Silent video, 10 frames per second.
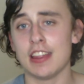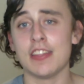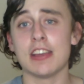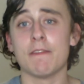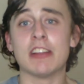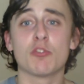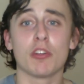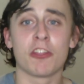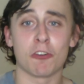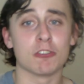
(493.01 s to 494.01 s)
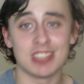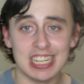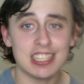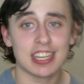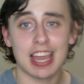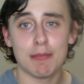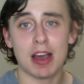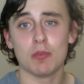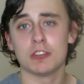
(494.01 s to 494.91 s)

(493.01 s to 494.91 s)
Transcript: And then the eventual third season came out,